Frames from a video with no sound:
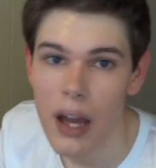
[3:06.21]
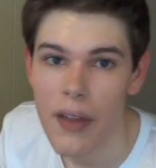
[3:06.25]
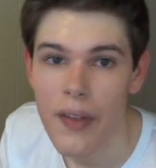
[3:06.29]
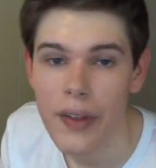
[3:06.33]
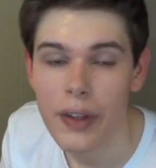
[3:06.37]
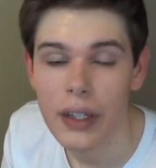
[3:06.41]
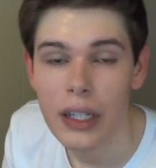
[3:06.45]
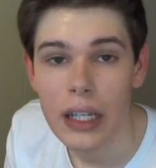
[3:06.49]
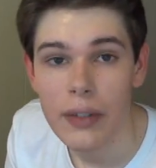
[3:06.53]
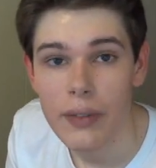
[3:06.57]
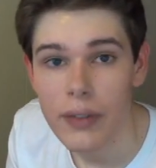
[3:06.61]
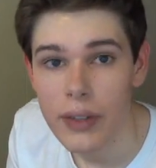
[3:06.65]
and
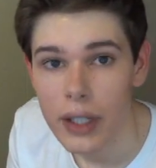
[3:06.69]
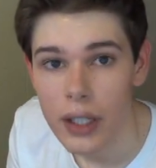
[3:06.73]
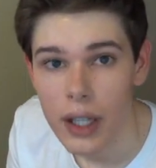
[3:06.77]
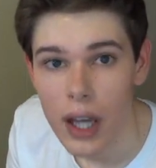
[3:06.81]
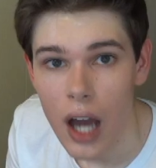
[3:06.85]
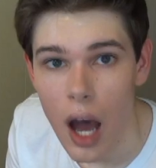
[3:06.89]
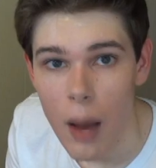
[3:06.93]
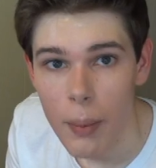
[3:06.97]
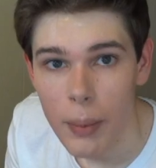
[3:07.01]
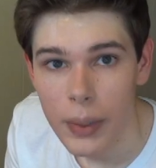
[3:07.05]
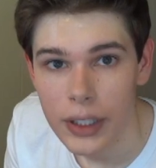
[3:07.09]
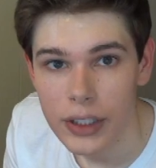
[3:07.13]
then leave in the
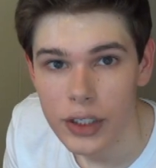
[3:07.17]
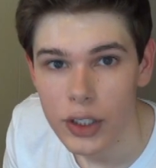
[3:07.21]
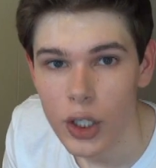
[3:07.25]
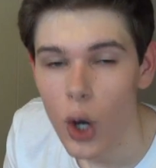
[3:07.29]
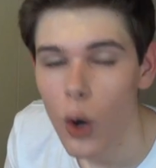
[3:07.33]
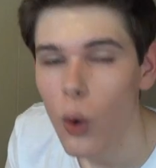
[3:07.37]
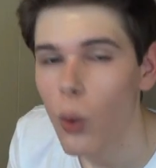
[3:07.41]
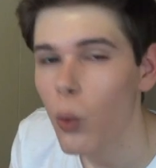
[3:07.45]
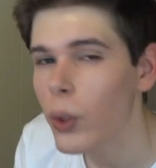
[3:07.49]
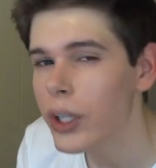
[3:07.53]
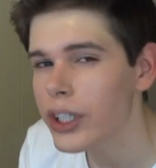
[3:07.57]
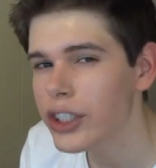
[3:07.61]

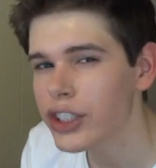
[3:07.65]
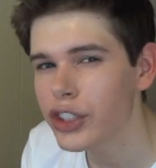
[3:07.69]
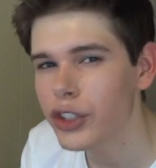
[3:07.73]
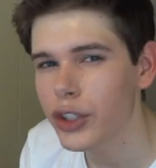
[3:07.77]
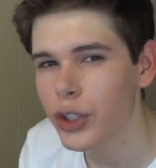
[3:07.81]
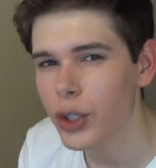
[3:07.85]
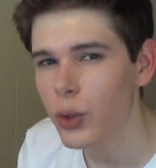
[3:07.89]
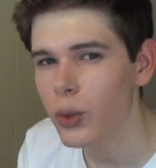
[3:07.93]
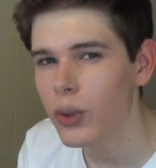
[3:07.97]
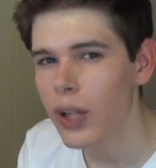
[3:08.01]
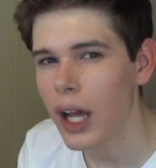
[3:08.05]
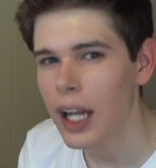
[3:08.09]
comments, which
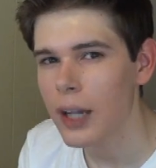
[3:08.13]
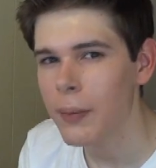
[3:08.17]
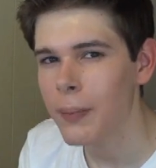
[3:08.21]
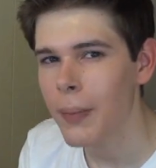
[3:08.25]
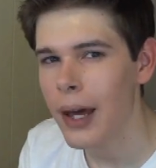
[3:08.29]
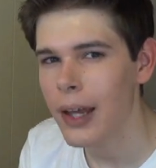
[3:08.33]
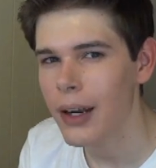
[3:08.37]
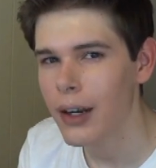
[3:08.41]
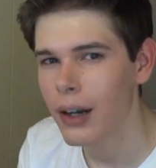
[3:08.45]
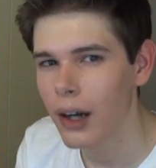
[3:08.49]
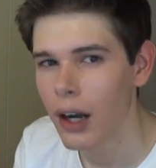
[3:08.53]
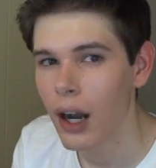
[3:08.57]
do you like
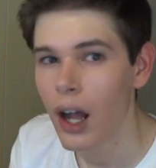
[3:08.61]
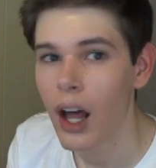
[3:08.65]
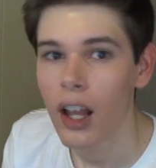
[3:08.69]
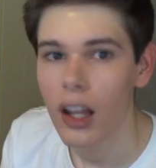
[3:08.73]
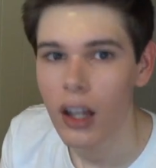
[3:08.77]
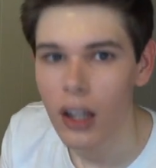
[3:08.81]
better,